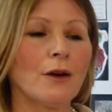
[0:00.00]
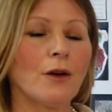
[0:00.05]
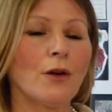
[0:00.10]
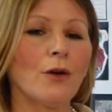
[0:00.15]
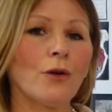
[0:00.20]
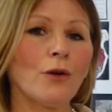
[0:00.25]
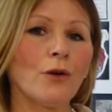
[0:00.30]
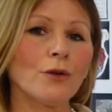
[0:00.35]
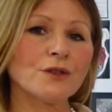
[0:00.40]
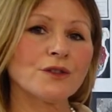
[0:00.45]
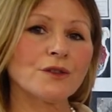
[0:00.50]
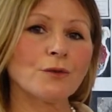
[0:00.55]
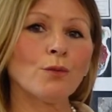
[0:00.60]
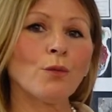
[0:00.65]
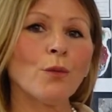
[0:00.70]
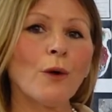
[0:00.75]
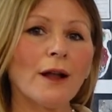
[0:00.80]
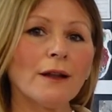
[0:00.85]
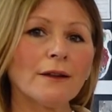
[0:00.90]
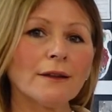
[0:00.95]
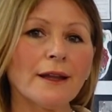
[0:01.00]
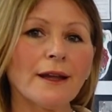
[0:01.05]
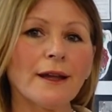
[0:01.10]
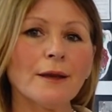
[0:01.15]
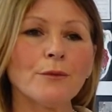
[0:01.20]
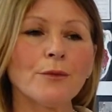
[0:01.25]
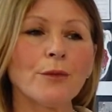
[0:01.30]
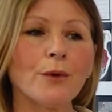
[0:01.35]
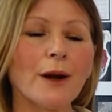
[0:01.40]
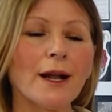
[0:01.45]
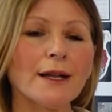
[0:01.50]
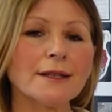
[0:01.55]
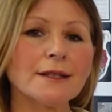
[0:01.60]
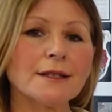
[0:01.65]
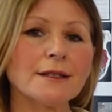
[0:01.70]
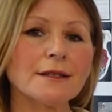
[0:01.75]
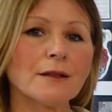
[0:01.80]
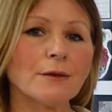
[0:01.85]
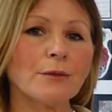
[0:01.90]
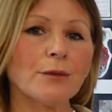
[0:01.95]
or some well-named
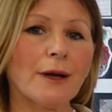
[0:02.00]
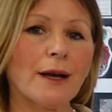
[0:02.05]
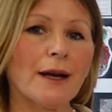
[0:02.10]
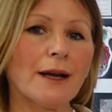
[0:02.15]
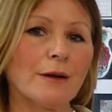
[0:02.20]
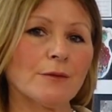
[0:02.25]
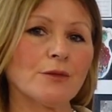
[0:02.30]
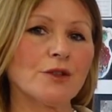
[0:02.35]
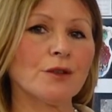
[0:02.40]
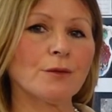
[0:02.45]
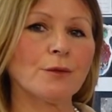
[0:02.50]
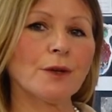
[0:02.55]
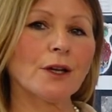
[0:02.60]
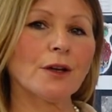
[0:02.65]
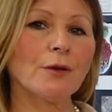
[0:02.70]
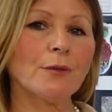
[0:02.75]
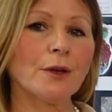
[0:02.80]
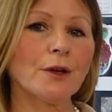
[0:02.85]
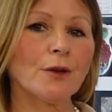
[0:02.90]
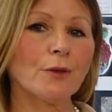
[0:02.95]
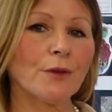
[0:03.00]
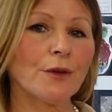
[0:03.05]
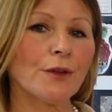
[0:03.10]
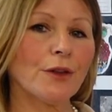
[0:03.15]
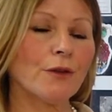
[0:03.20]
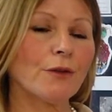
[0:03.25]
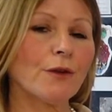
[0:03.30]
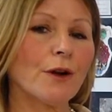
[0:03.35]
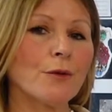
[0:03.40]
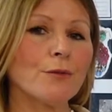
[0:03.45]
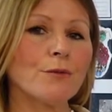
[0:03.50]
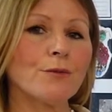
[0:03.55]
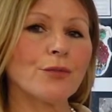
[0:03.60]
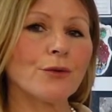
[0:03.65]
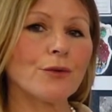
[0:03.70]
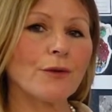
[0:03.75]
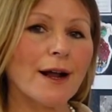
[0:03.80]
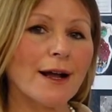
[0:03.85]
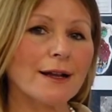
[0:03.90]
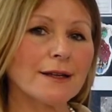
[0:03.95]
brands. So perhaps you'll be coming up with your own
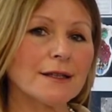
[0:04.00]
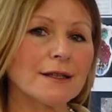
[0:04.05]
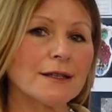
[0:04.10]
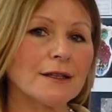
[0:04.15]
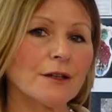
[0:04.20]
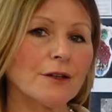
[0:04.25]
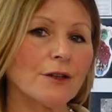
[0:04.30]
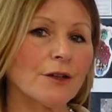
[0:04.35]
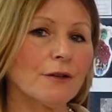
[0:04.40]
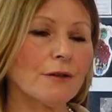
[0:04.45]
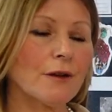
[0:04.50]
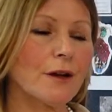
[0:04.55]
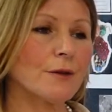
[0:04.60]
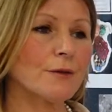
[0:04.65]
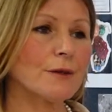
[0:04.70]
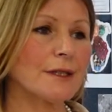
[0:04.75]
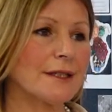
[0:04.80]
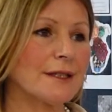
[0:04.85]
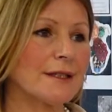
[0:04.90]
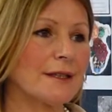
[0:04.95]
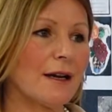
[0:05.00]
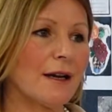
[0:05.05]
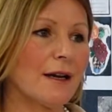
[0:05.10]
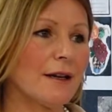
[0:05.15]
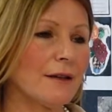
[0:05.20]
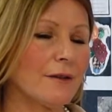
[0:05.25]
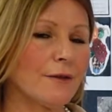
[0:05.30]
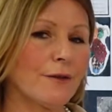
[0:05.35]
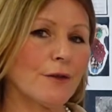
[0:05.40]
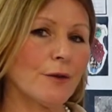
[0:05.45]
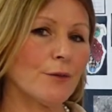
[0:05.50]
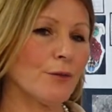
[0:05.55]
brand and your own design for a